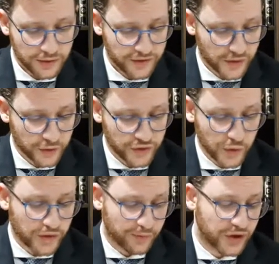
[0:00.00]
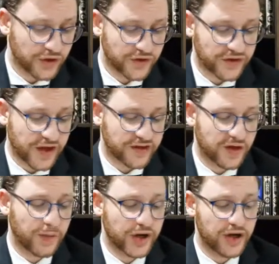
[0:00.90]
So too, because he says
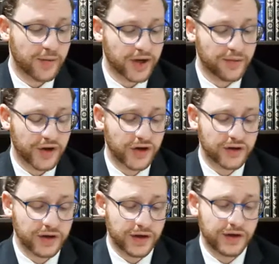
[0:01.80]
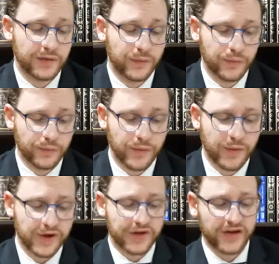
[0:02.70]
kamani kamay, because
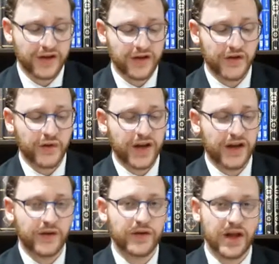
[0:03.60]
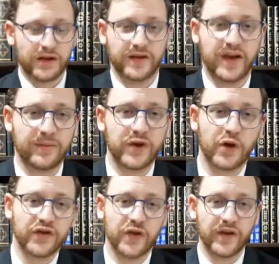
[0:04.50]
the pasuk says kisusai kisusecha. Does that mean
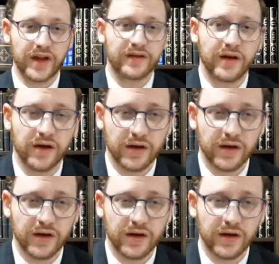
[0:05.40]
also that